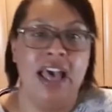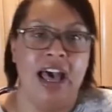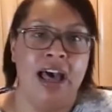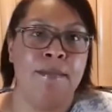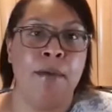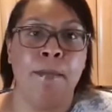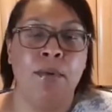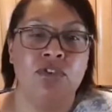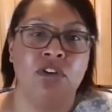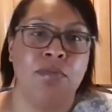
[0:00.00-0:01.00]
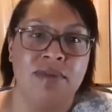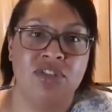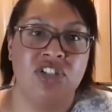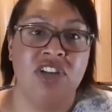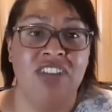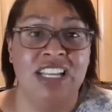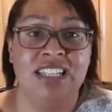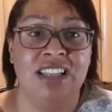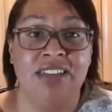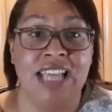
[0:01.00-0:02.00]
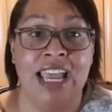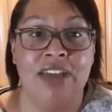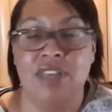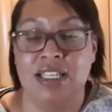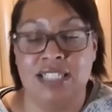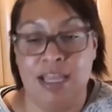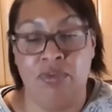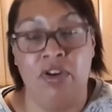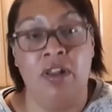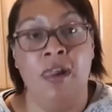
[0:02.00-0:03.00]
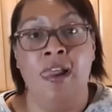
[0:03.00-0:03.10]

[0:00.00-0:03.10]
But Bulldog mums generally don't care if they're separate.